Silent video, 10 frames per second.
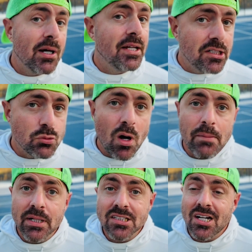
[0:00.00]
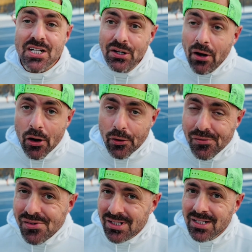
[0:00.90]
And here's why: because I
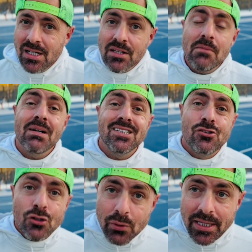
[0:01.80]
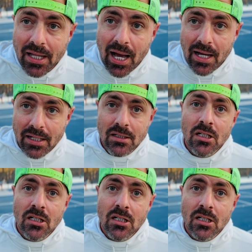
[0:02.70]
know that by doing that,